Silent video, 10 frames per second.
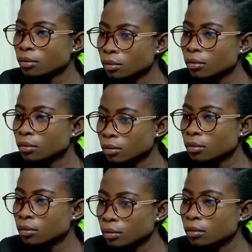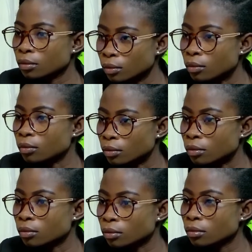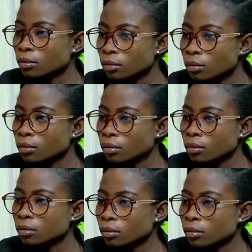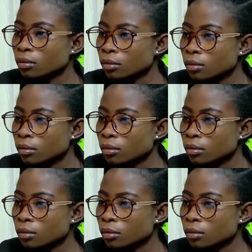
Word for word: we have to do it. So maybe the national plan